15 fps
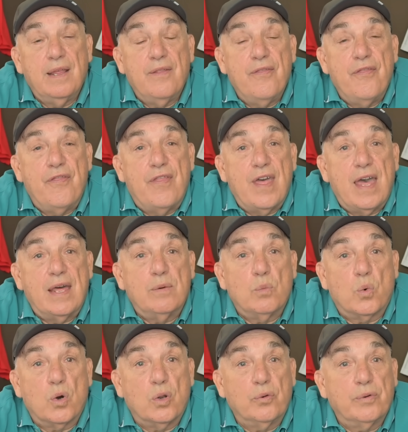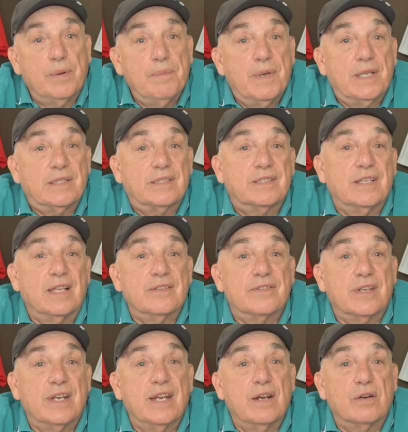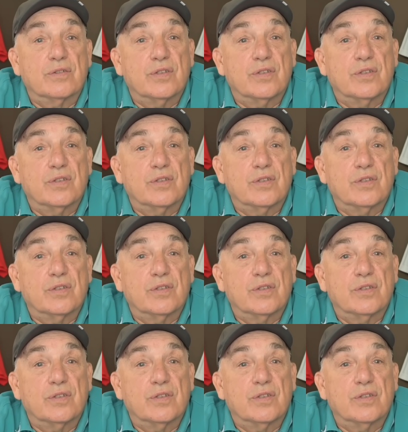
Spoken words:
Then World Remit sends it here.